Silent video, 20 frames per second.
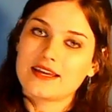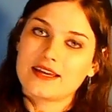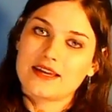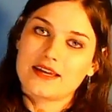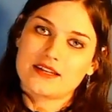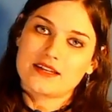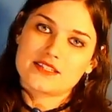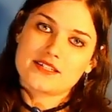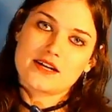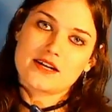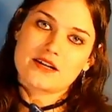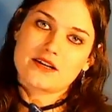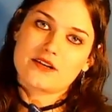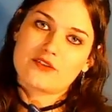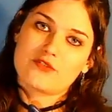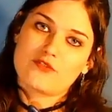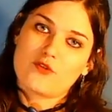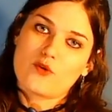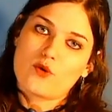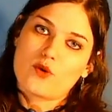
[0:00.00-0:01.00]
excited
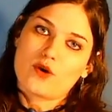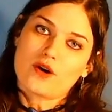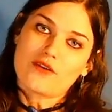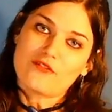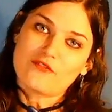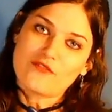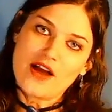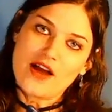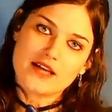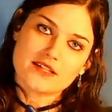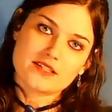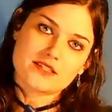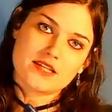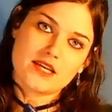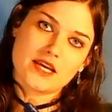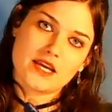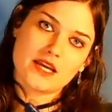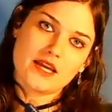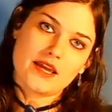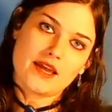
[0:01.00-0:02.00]
for
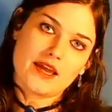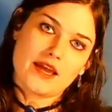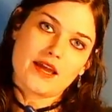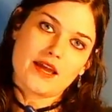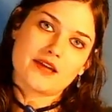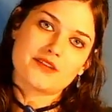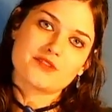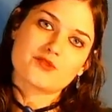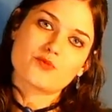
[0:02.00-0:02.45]
fasting and